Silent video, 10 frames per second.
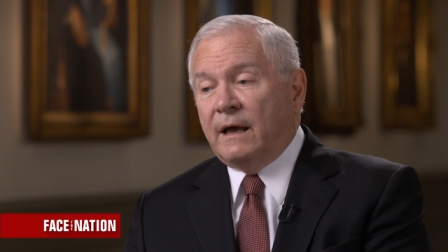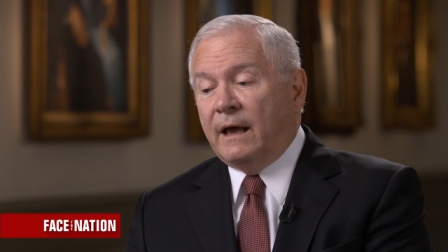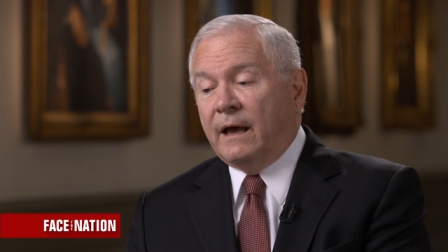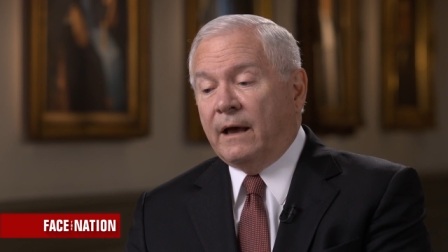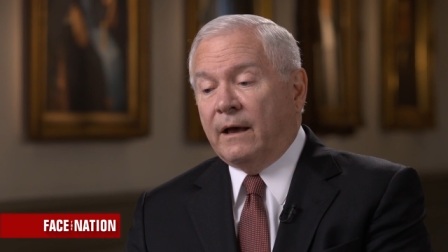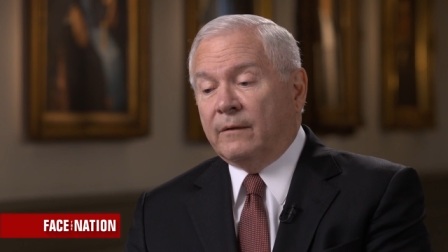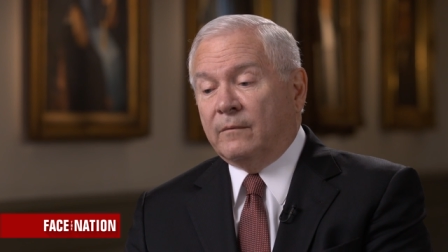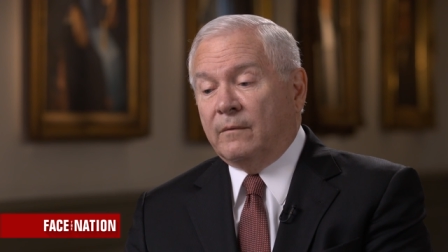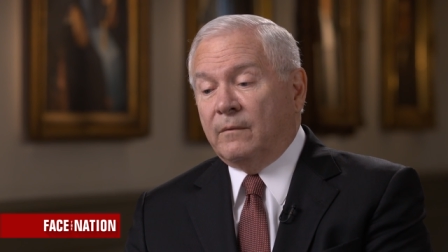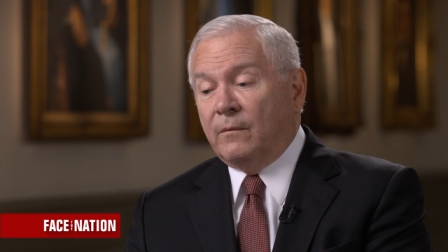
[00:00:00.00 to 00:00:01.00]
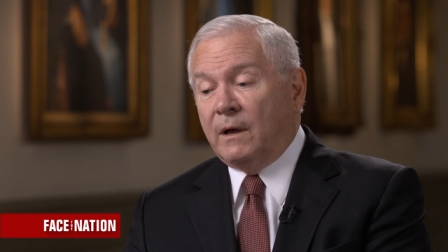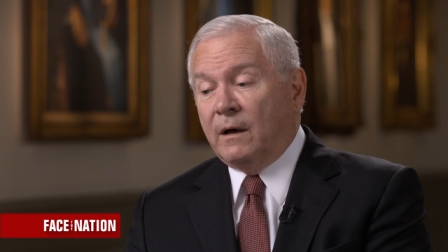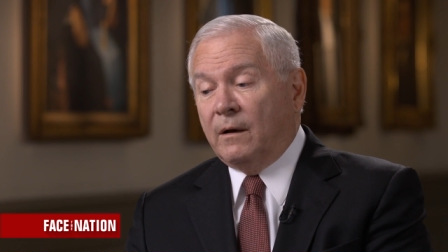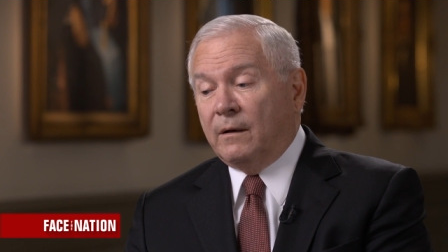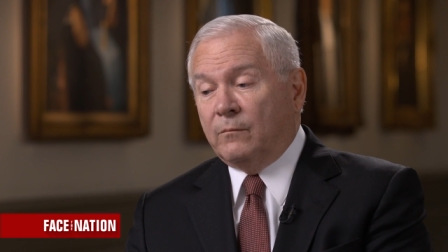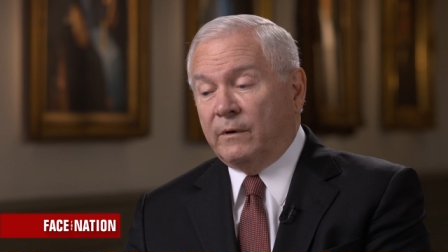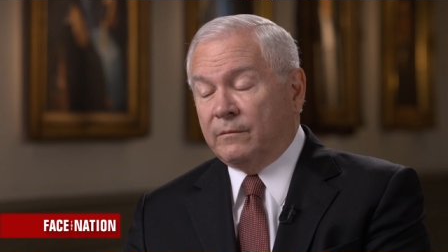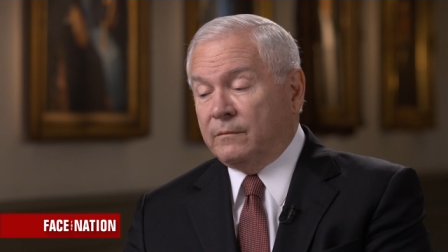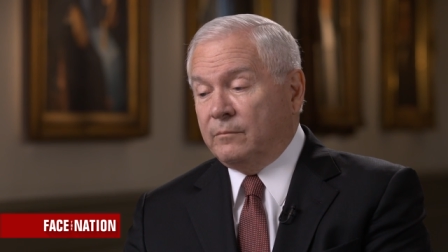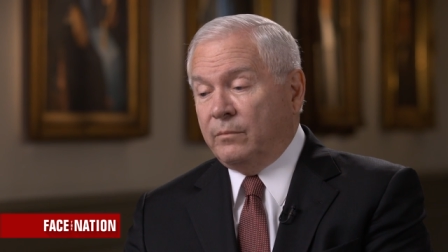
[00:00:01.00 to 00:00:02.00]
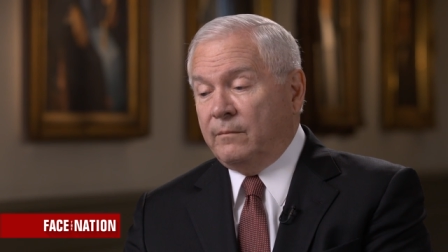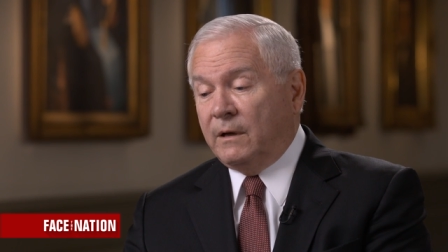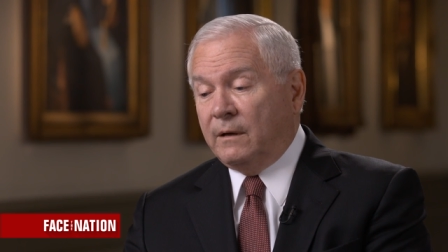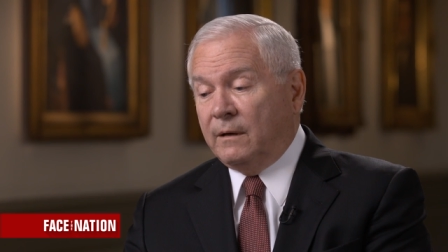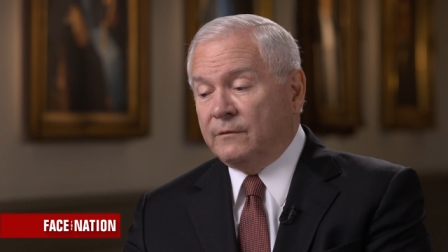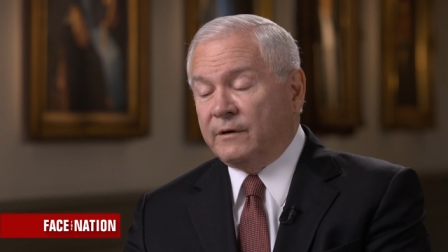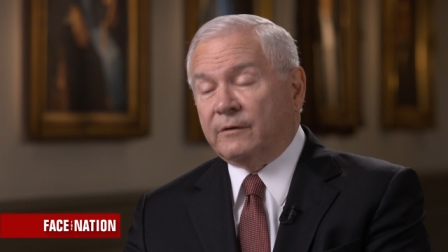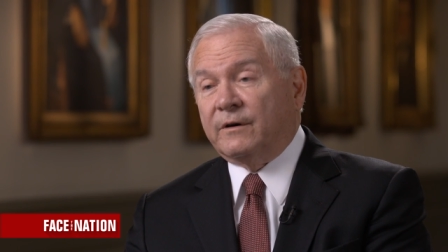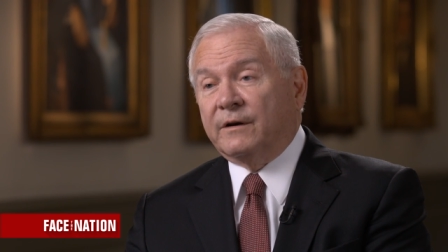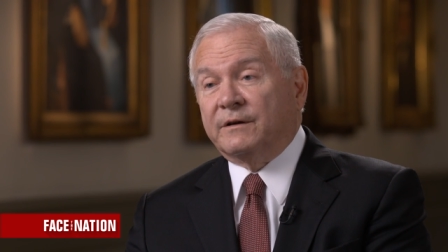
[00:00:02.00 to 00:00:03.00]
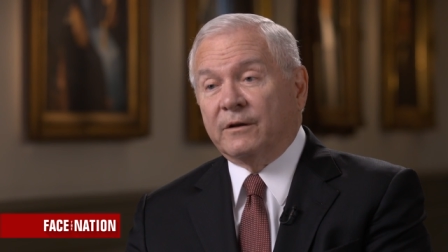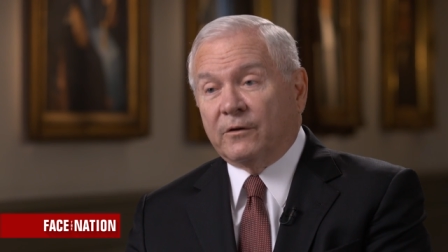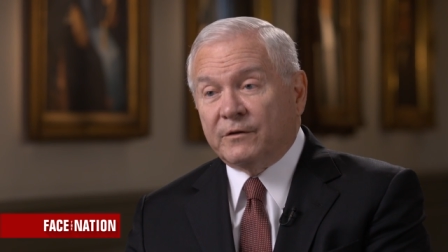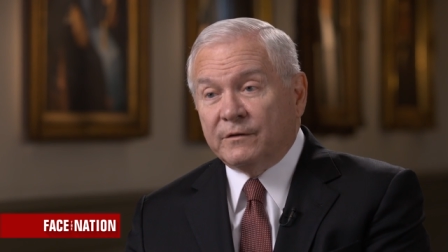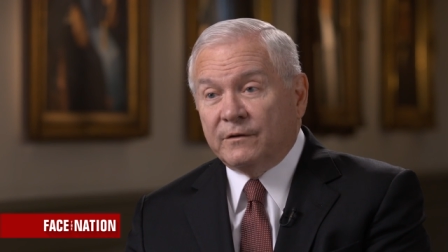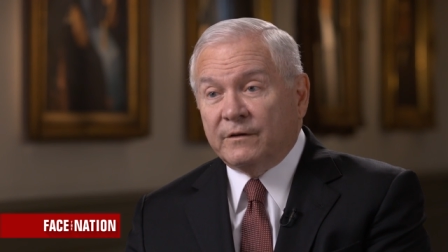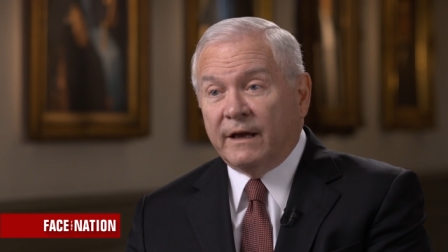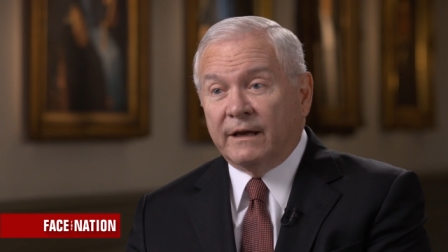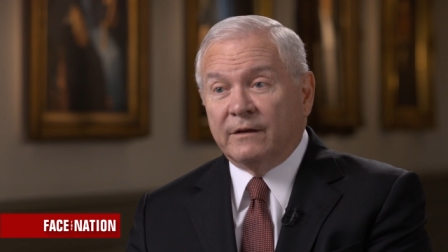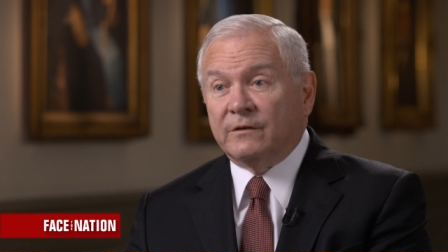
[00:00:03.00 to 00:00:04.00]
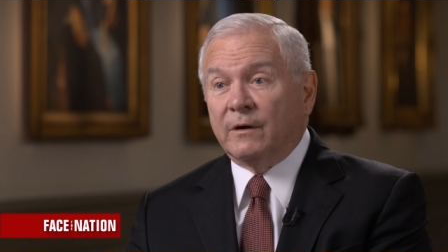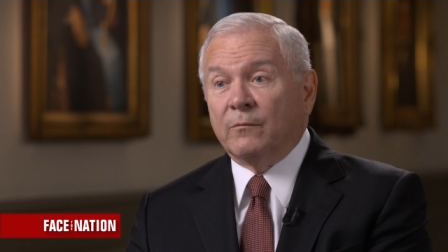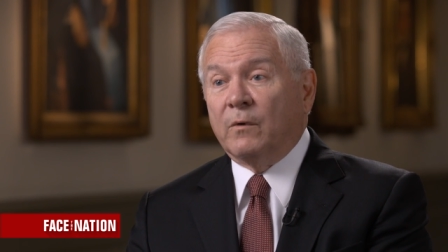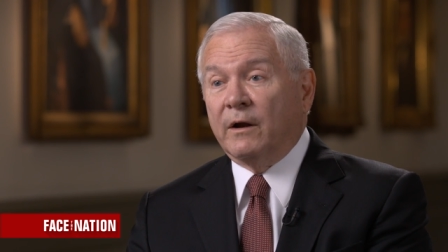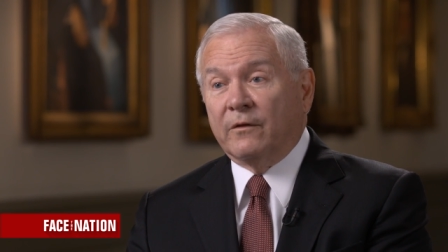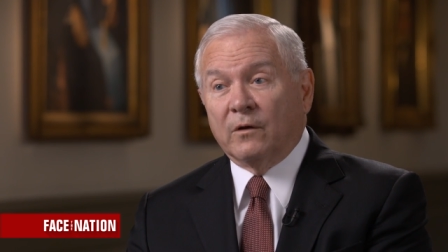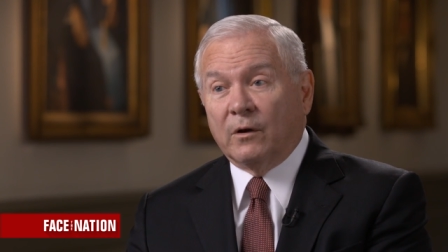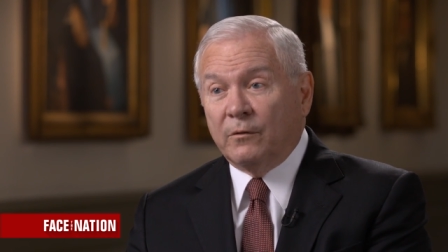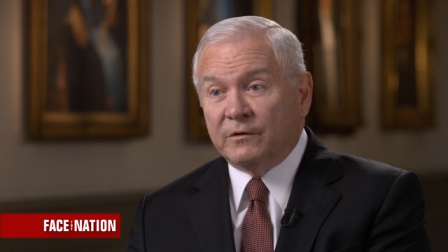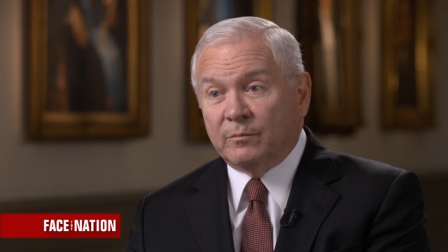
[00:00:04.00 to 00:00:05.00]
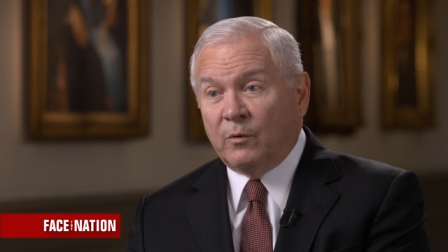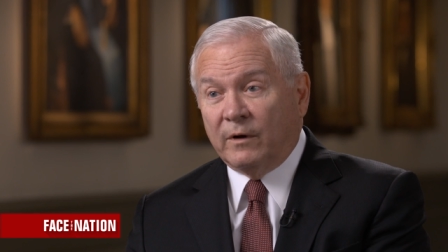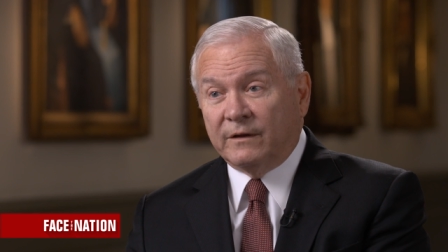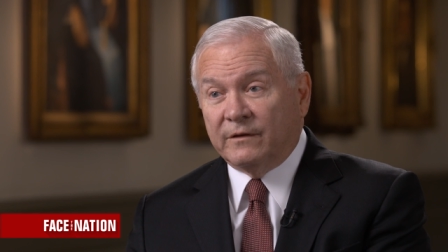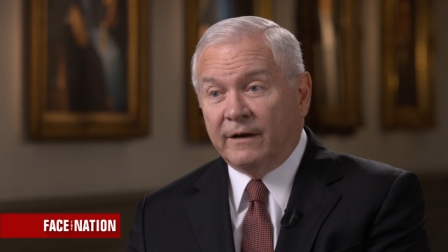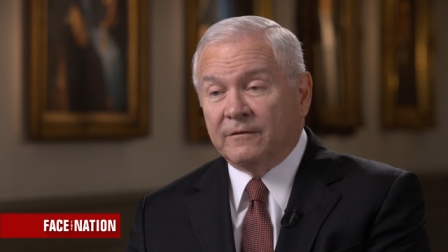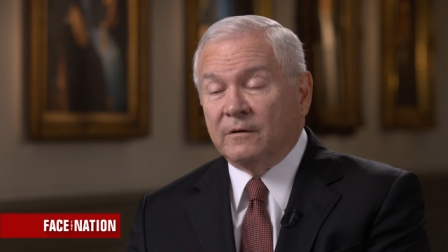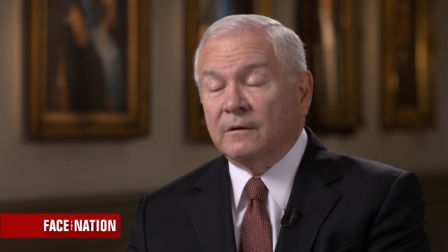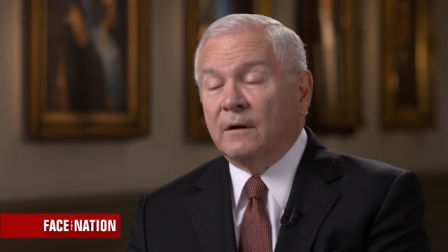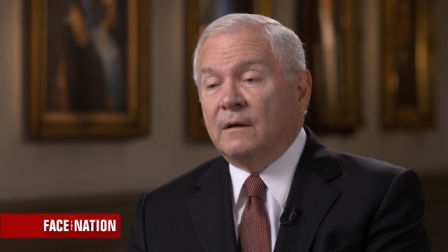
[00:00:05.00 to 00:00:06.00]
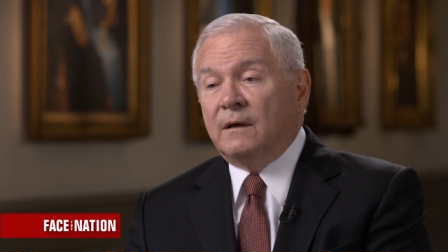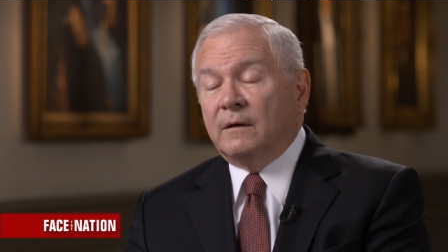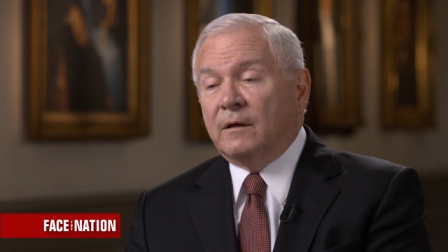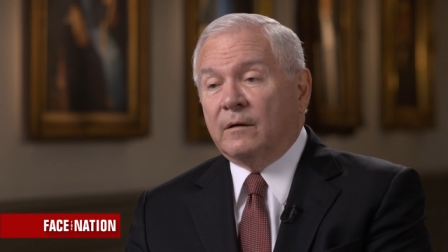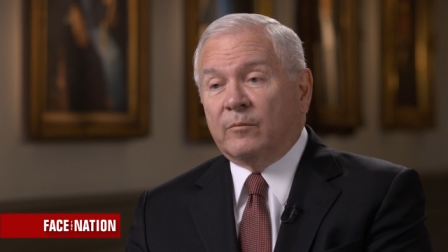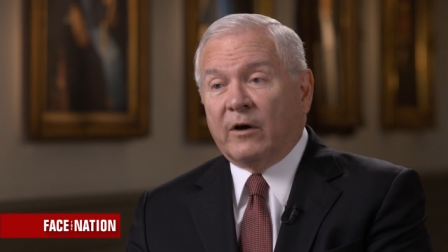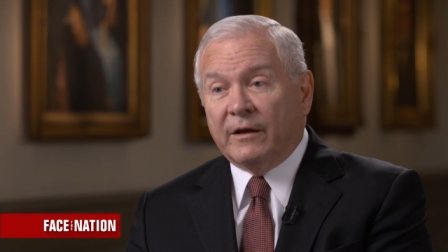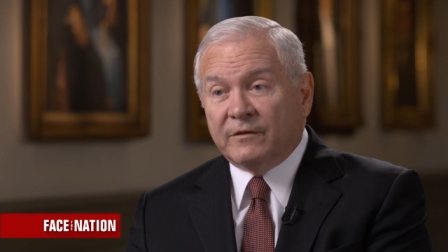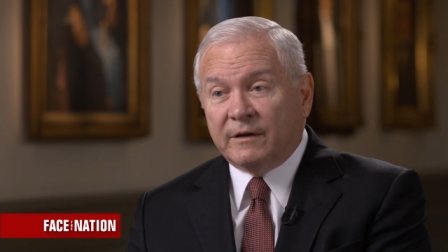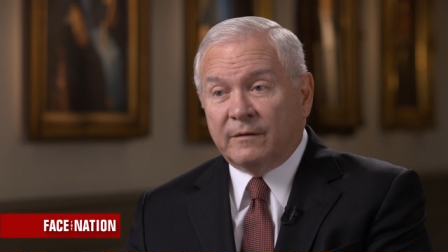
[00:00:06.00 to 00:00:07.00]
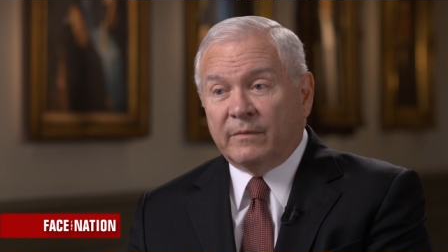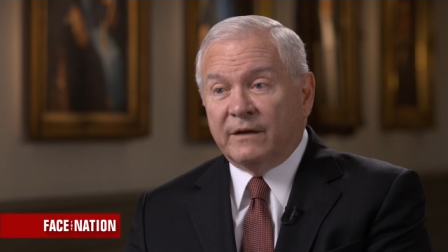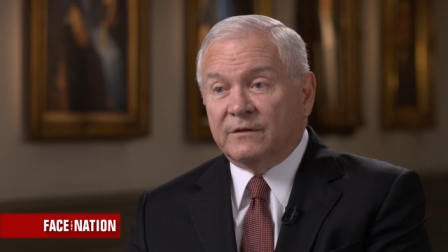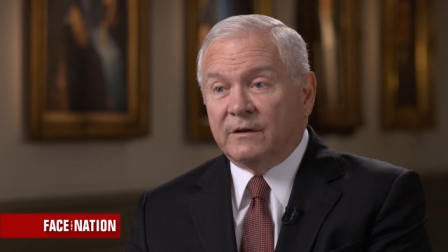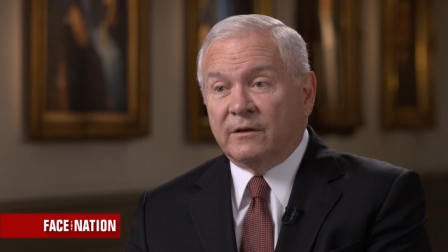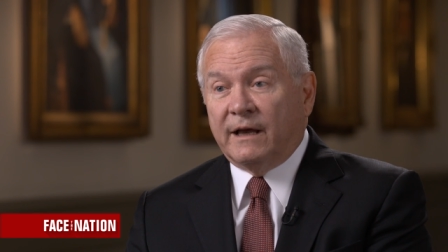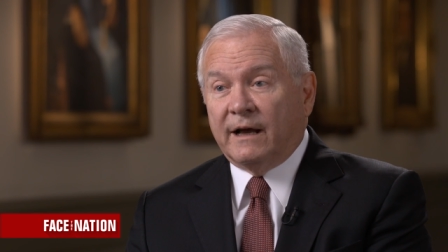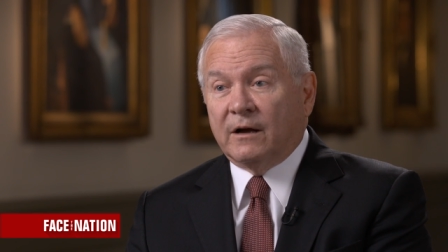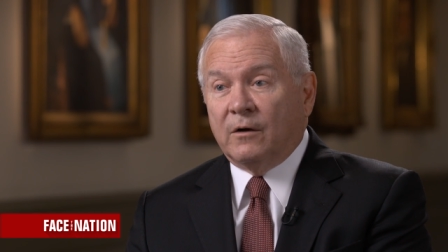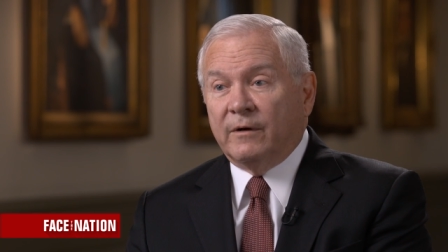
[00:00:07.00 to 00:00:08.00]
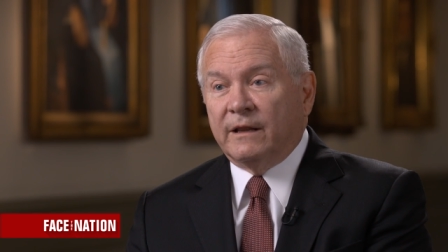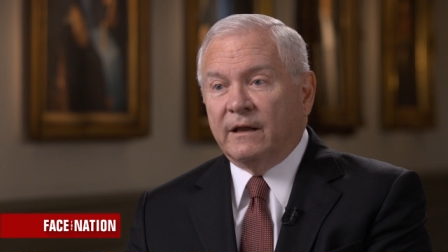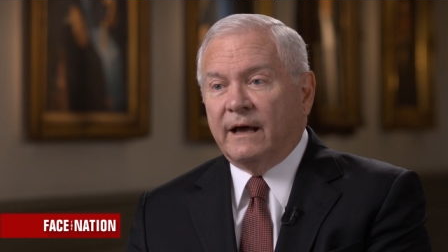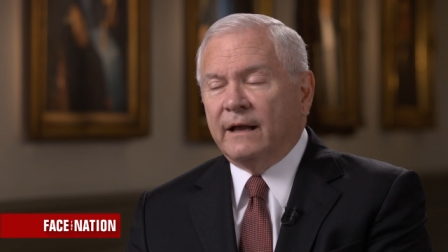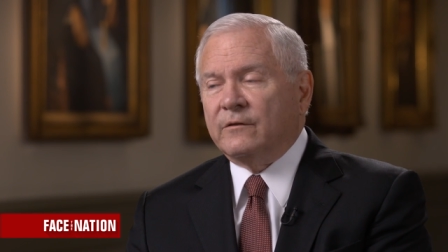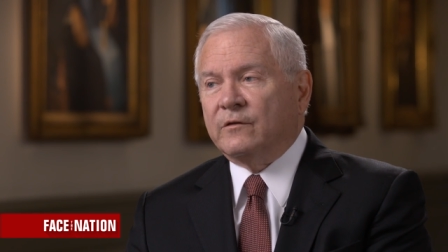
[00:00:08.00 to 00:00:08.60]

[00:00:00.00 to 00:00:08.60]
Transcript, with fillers: And uh, with uh, Secretary Tillerson saying it's at one of the lowest points ever, the uh, president basically echoing that.